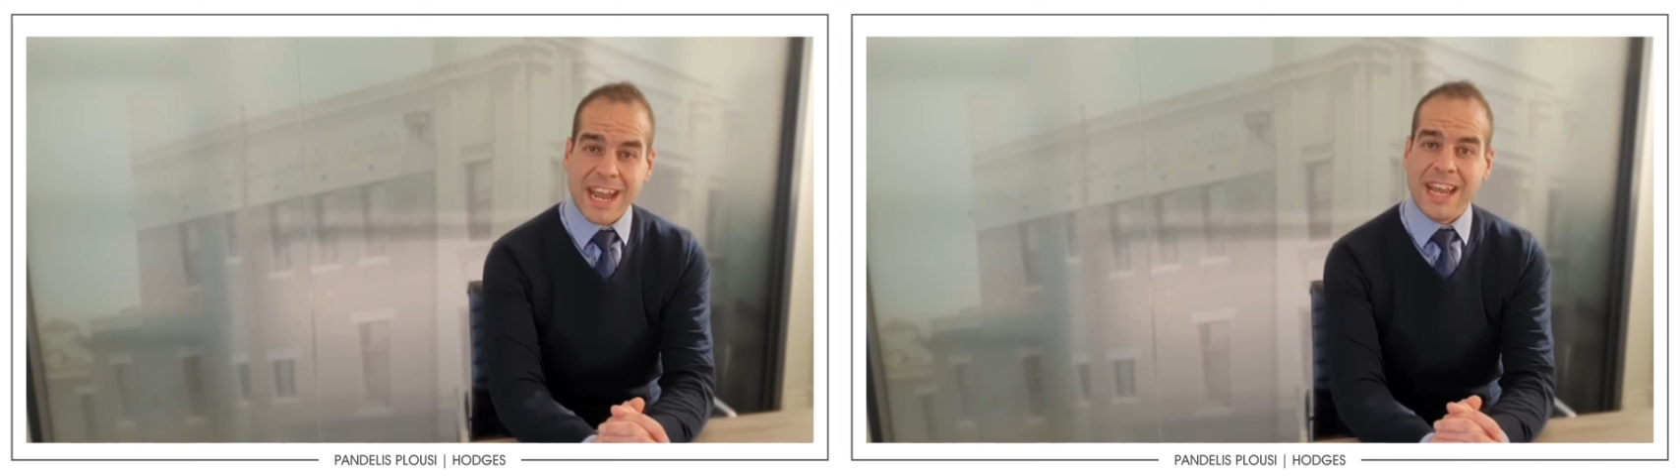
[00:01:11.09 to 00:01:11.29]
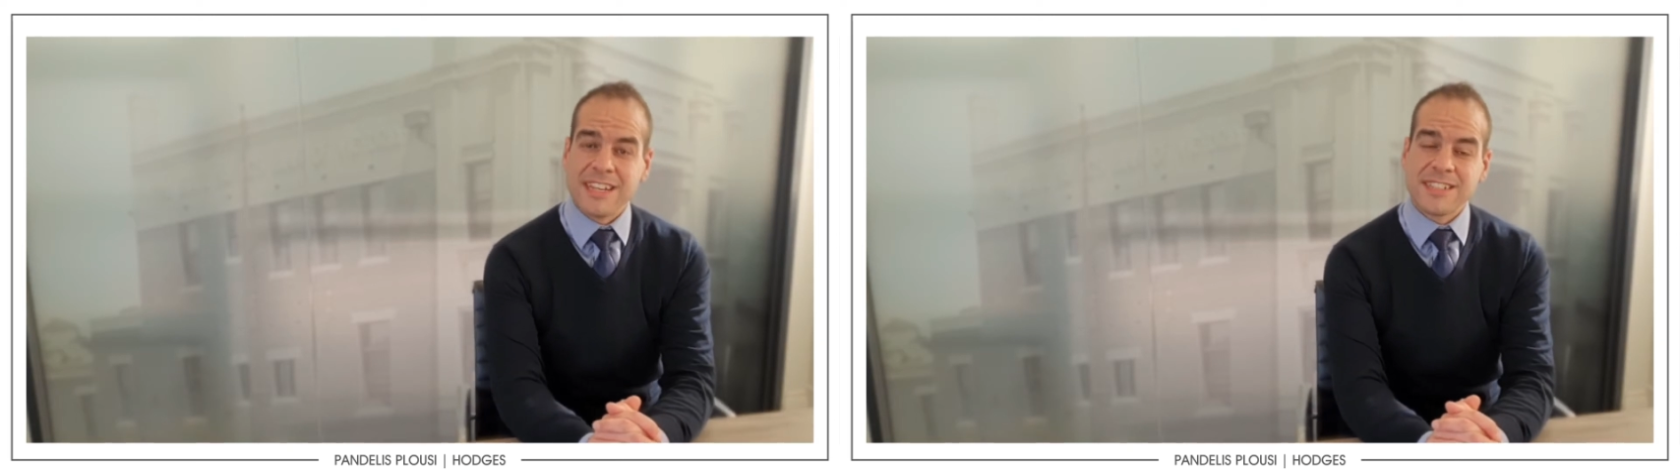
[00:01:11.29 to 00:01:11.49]

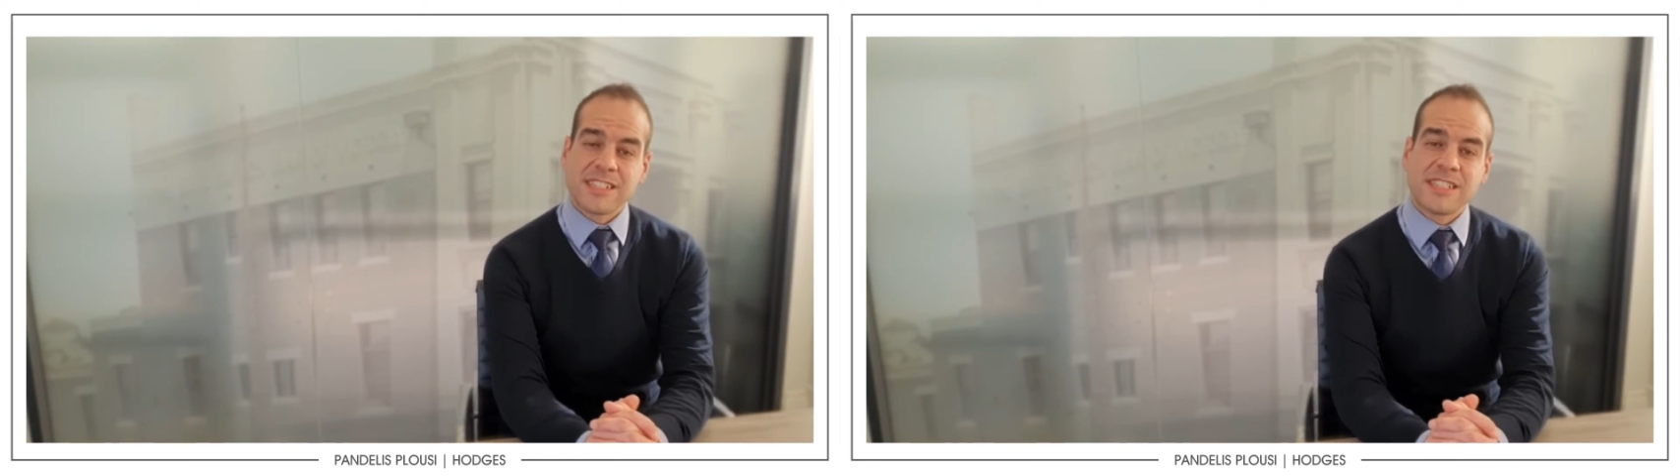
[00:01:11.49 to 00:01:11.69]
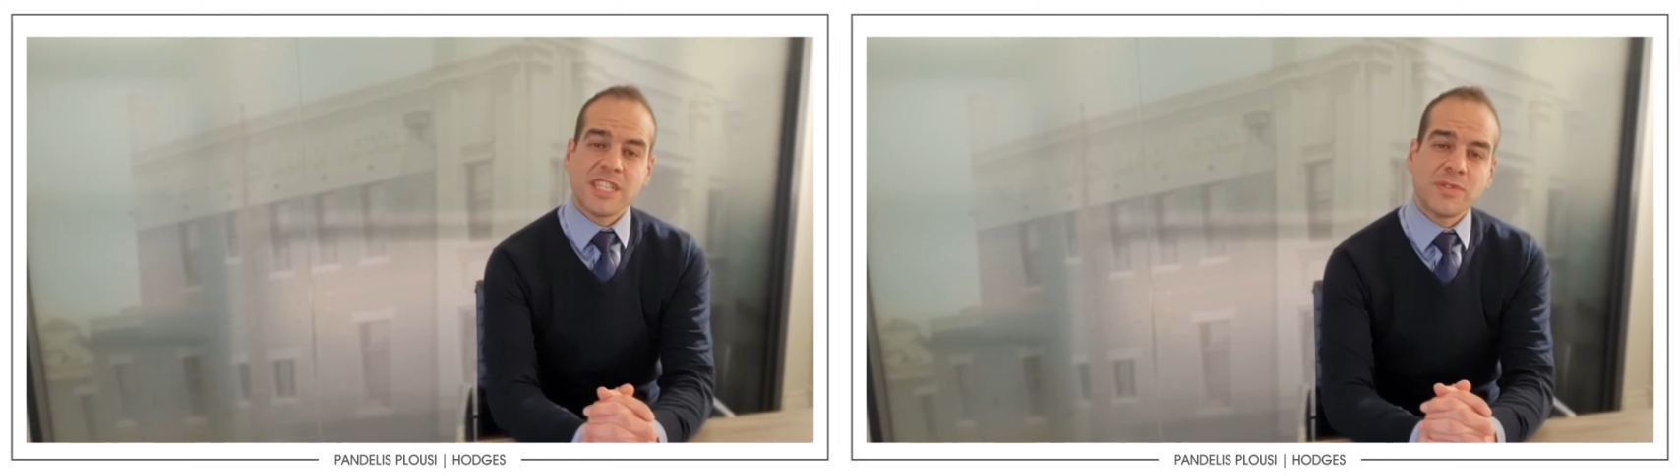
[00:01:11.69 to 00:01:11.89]
And a
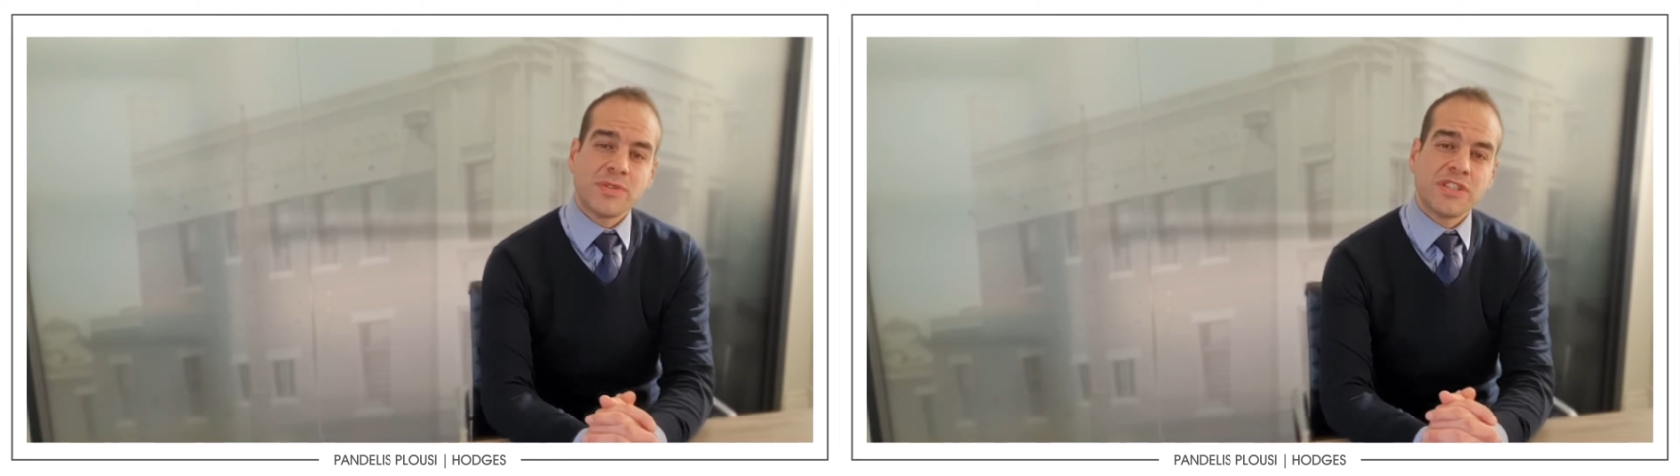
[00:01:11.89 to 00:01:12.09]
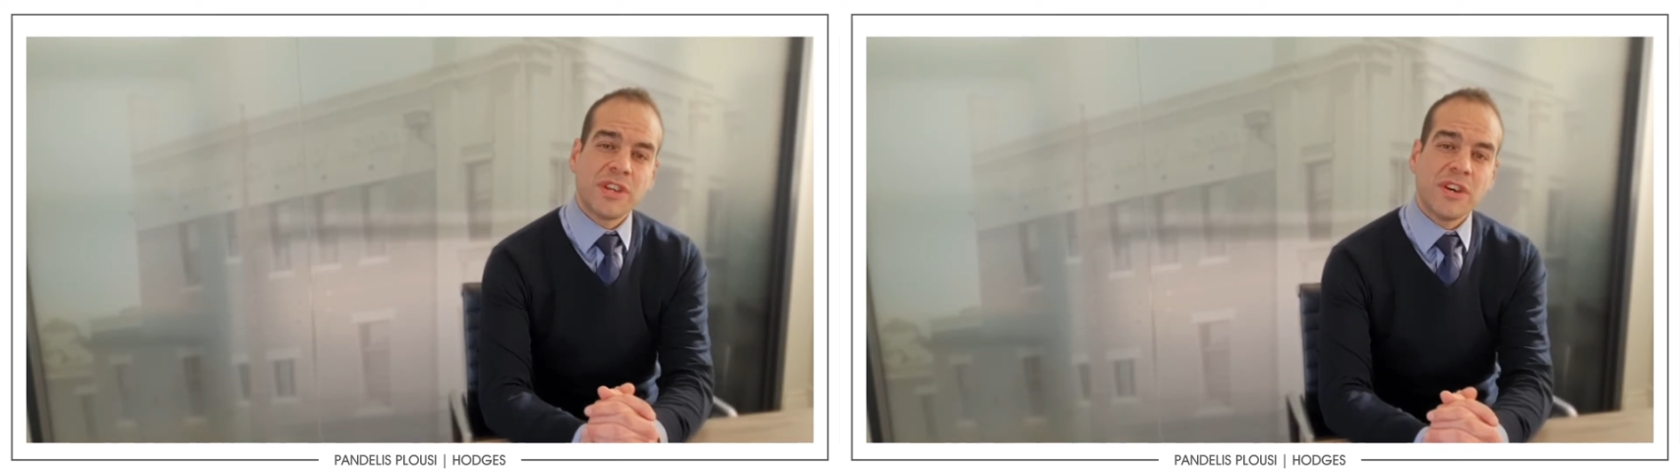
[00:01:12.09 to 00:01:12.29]

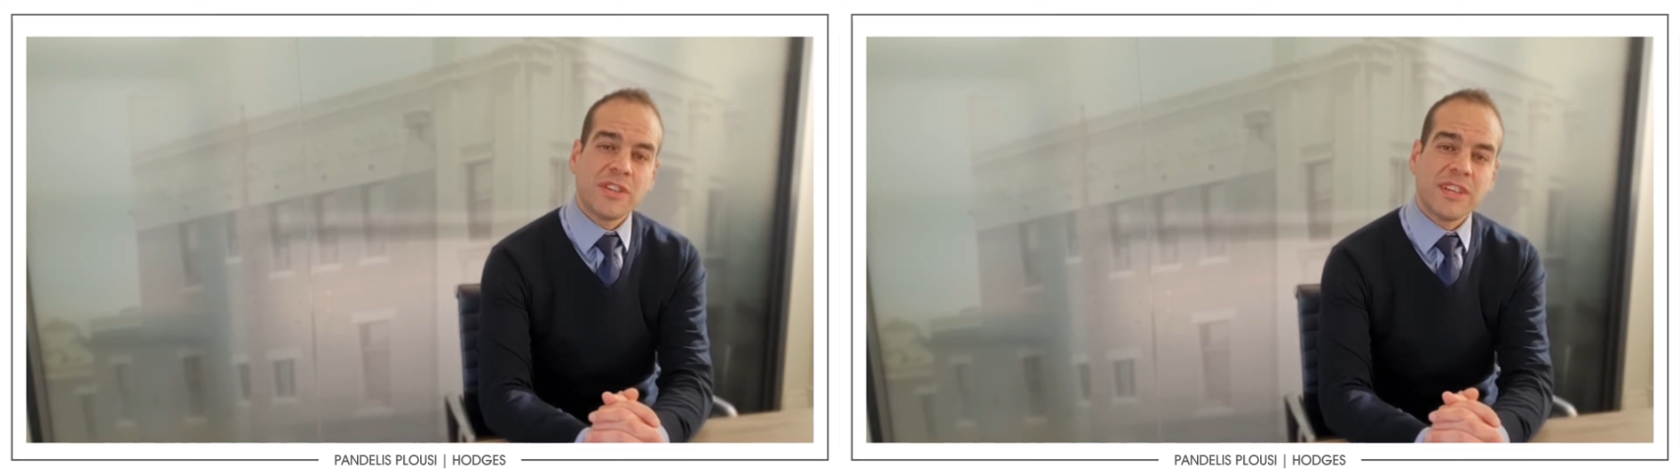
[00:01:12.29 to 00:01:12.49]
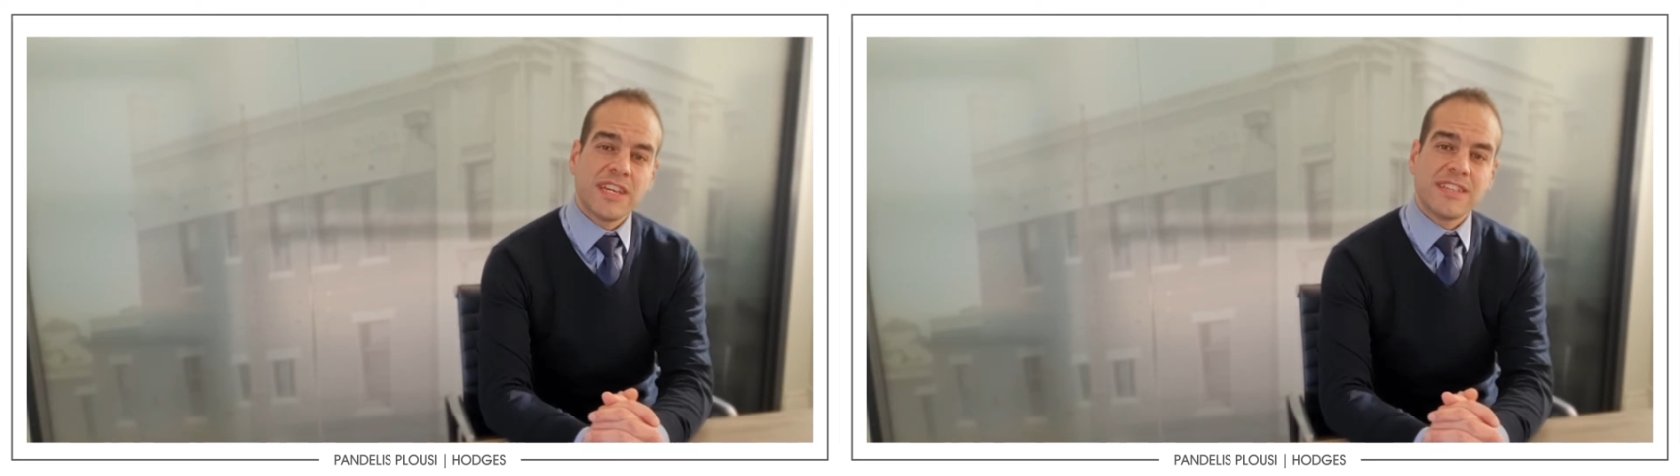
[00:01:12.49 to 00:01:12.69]
successful result